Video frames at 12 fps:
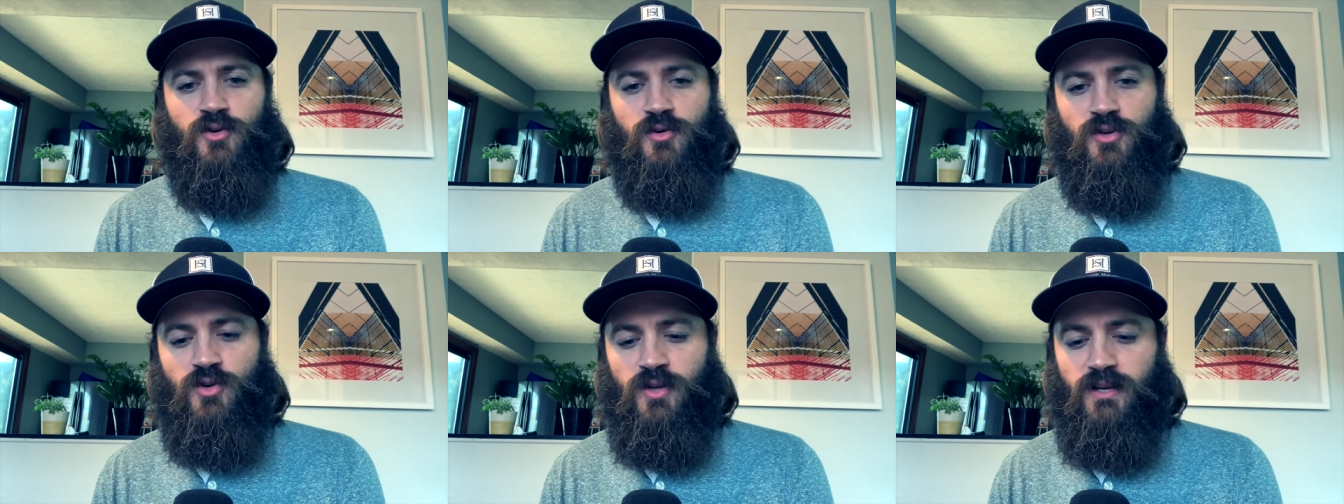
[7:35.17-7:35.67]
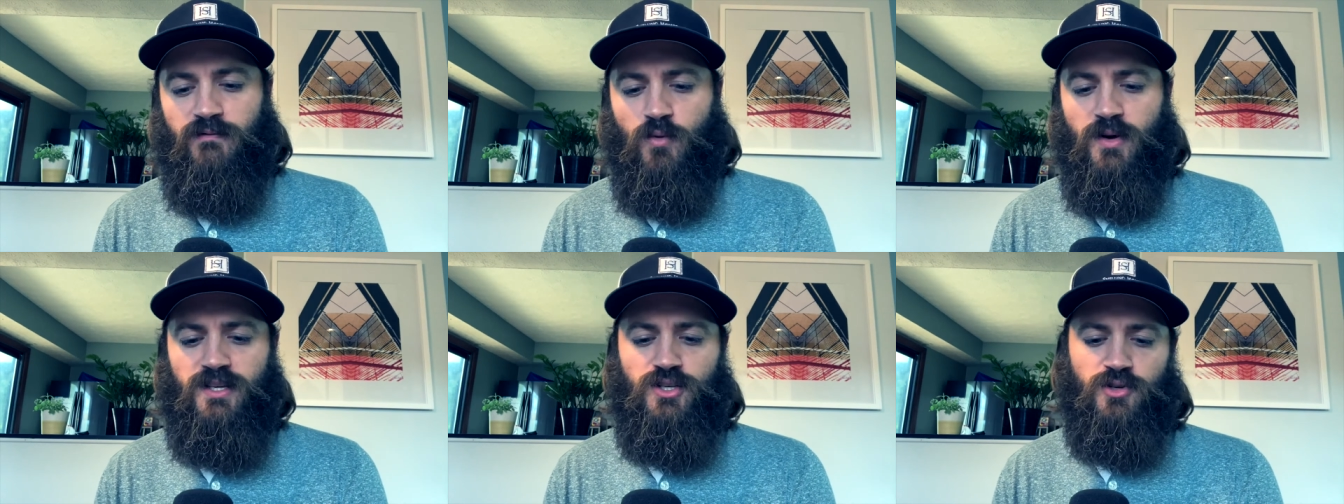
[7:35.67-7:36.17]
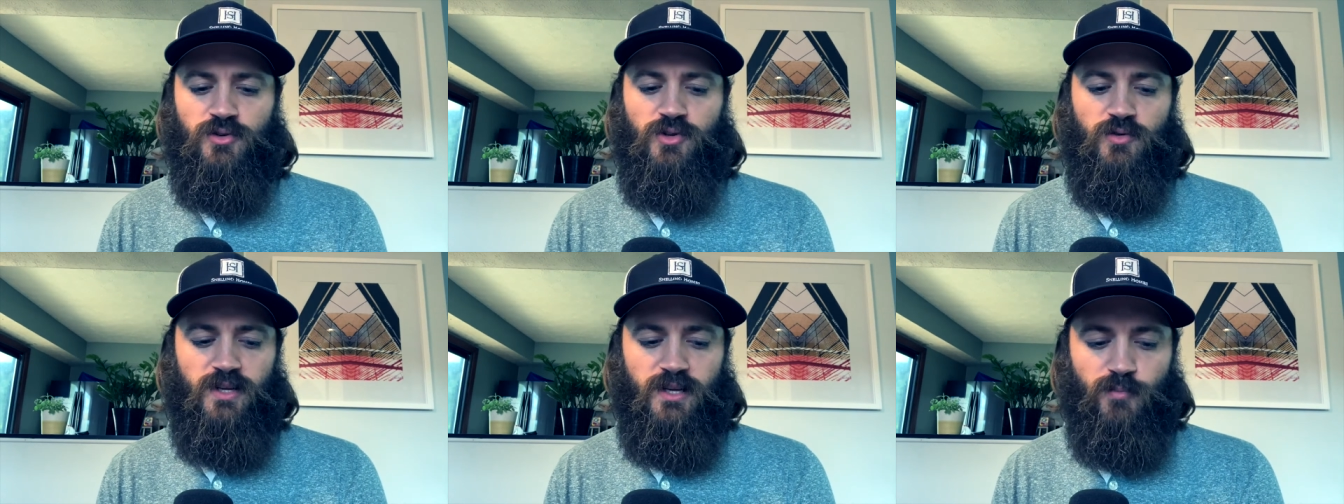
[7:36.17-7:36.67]
you're a unique voice, you're a
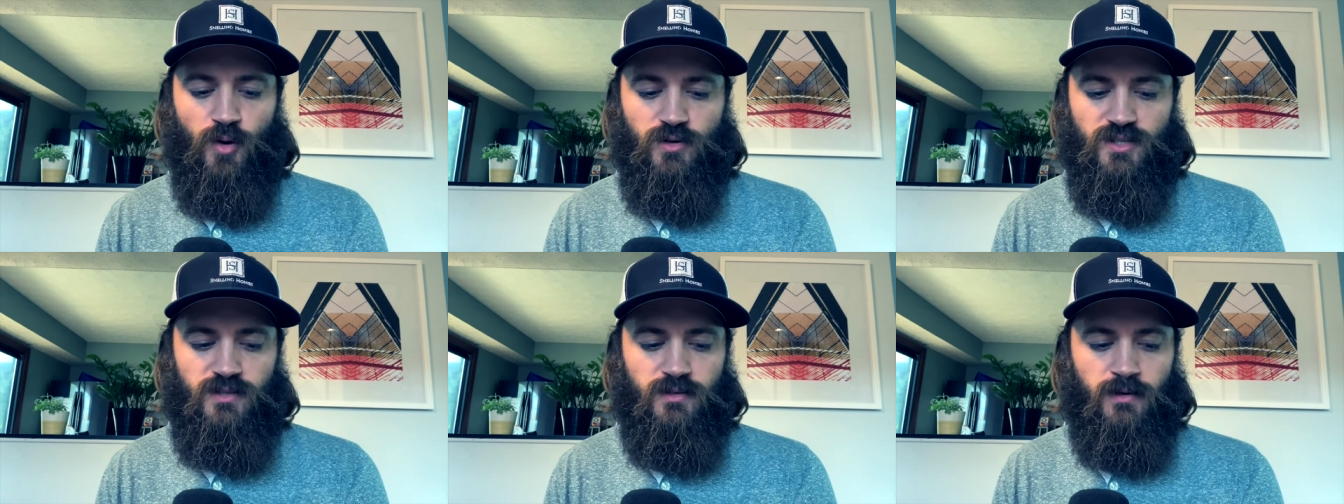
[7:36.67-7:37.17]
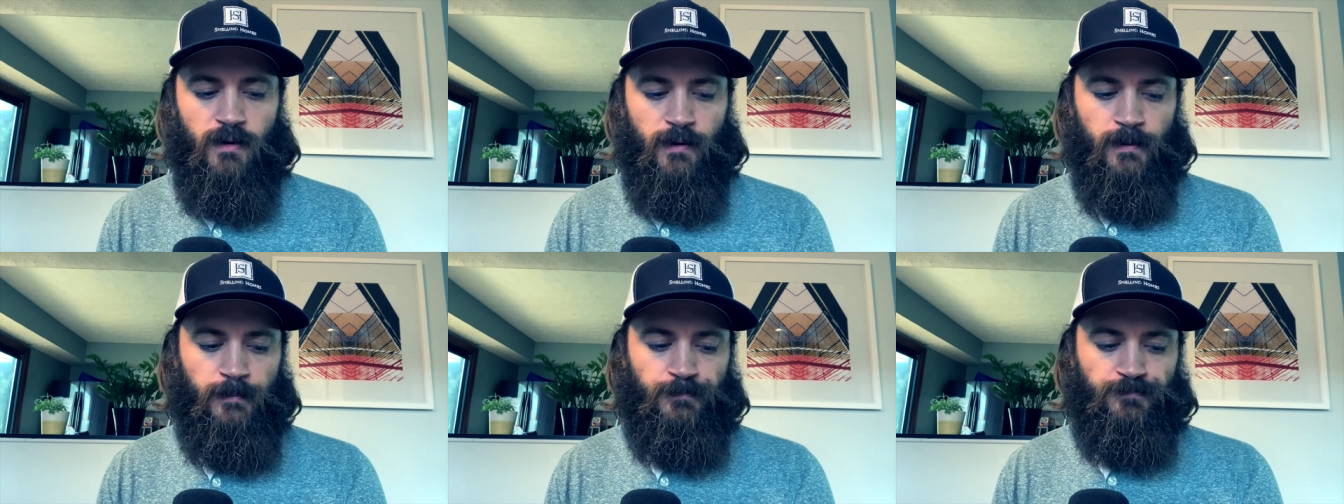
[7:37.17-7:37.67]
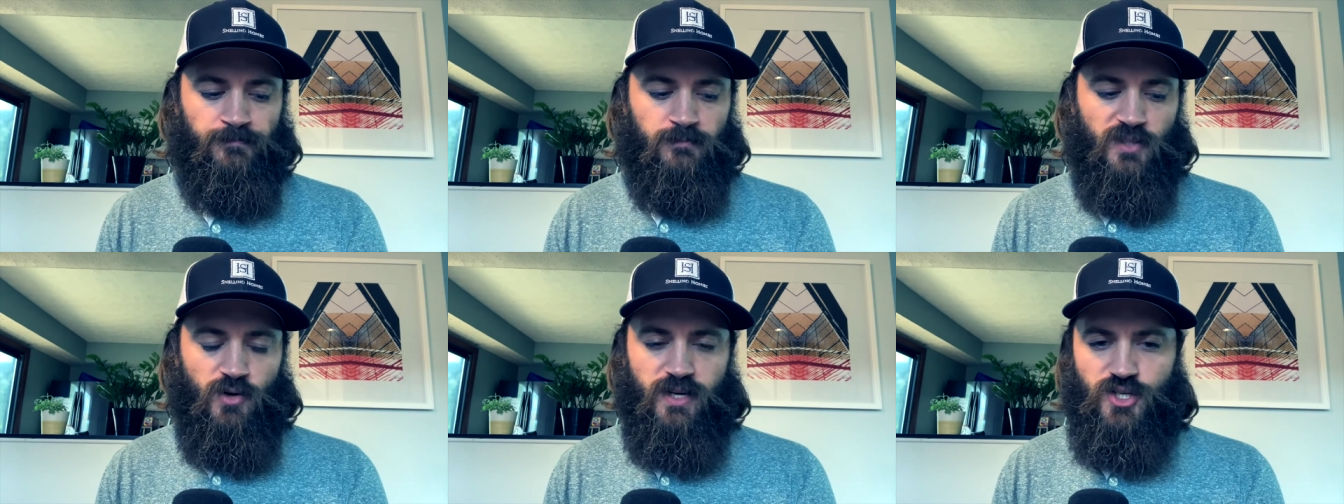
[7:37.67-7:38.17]
unique person.
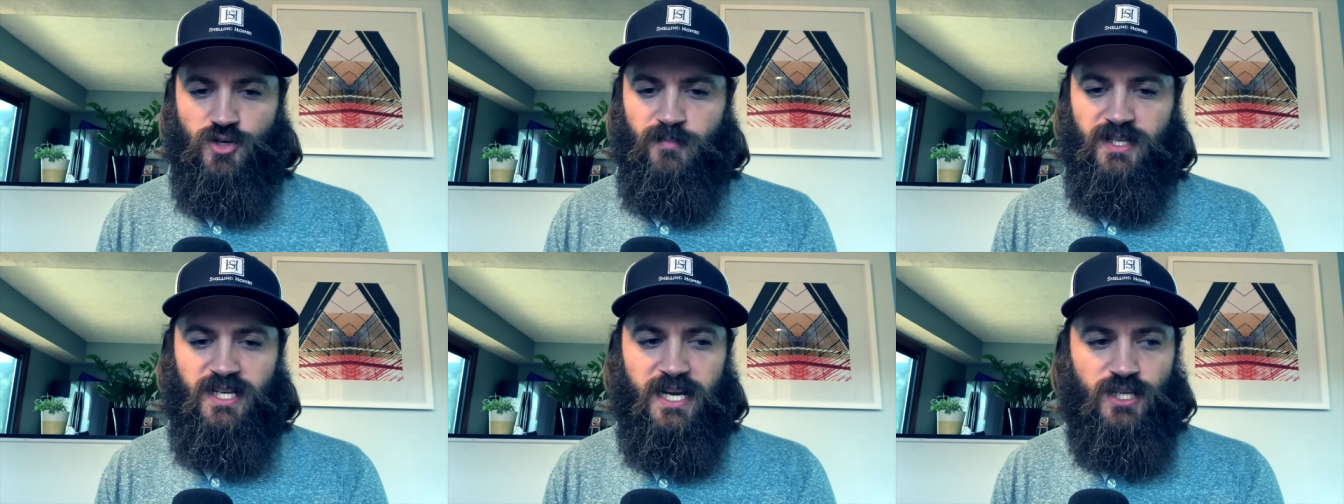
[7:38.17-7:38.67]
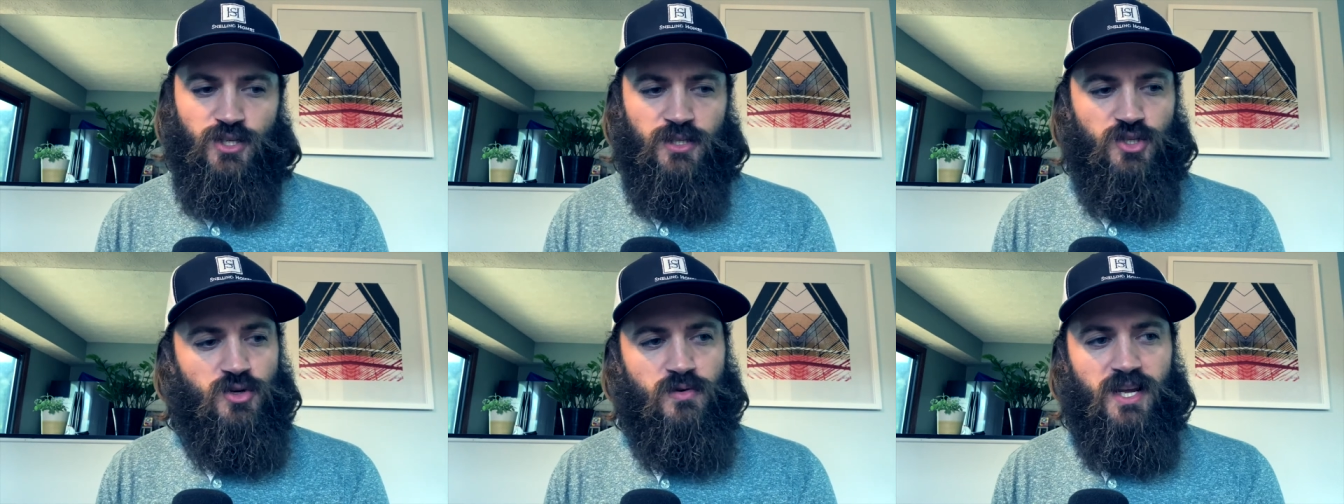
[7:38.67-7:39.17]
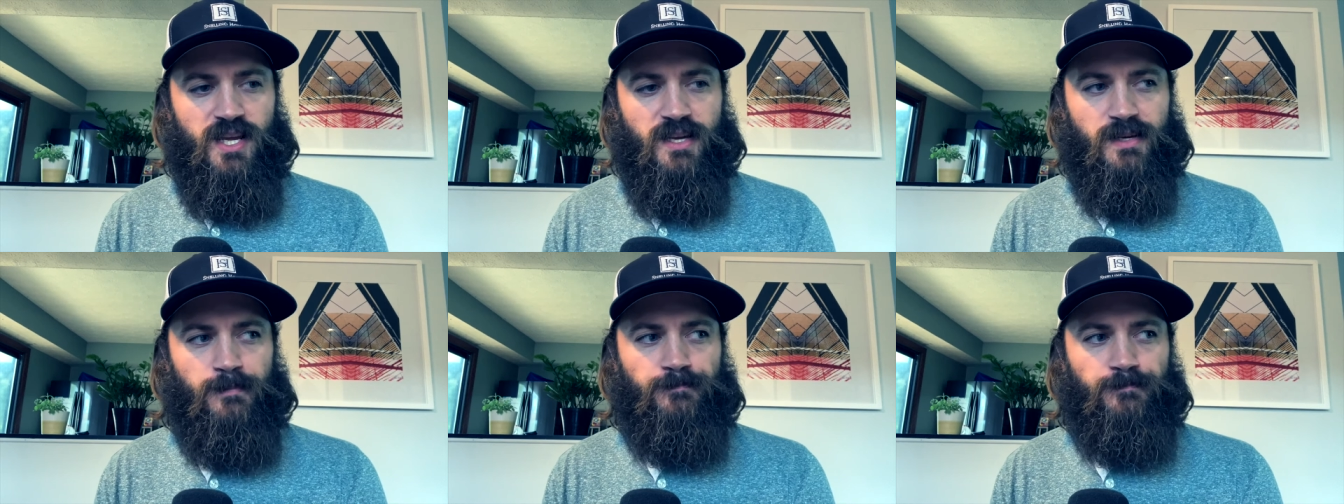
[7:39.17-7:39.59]
Your instrumentation's unique,